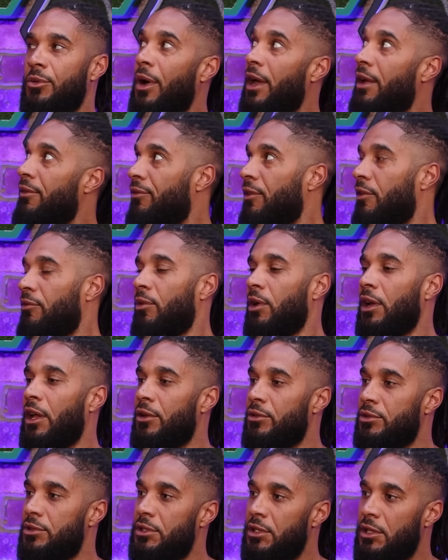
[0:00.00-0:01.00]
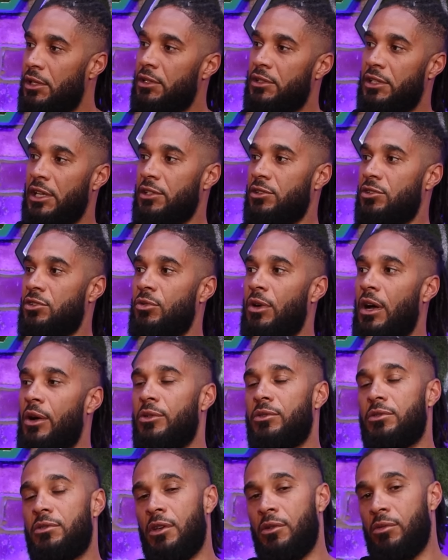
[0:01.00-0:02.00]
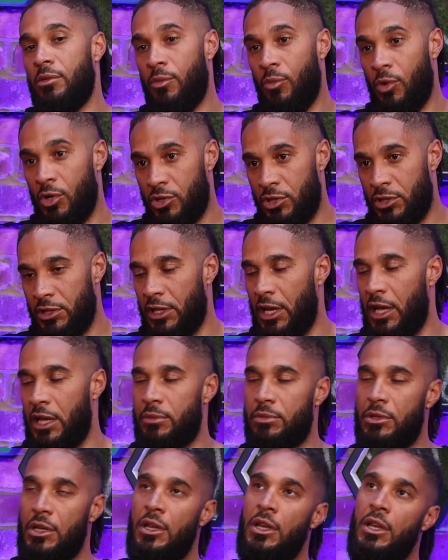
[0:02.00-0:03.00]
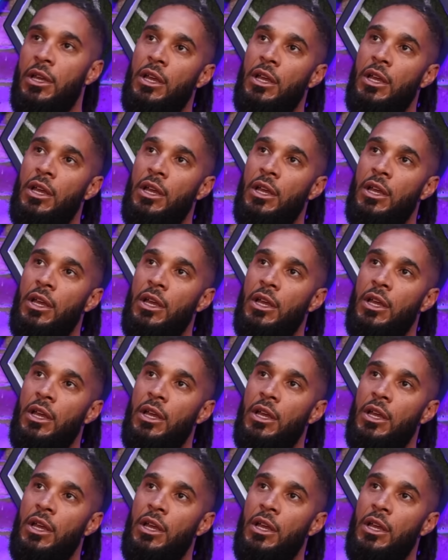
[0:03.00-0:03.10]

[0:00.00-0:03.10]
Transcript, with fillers: You're waiting for everyone else. It takes two hours. So I'm watching the game.